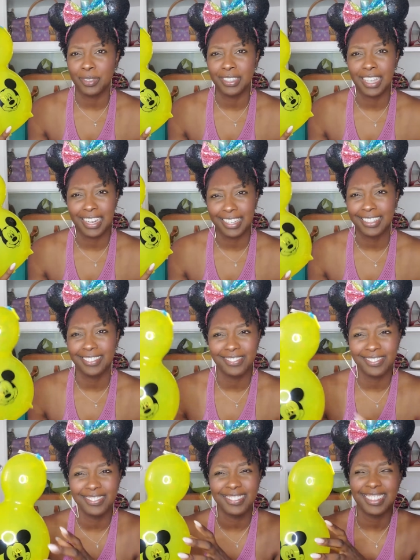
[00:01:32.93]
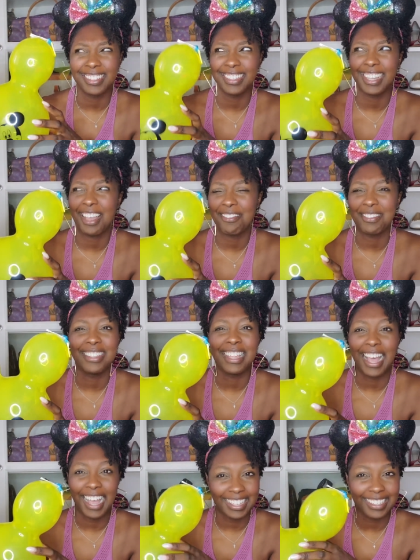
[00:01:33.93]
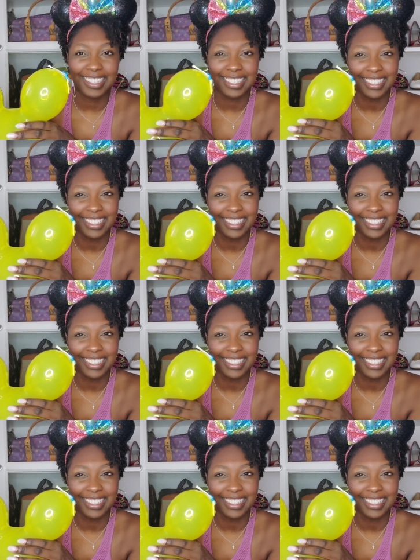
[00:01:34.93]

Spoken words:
was kind of not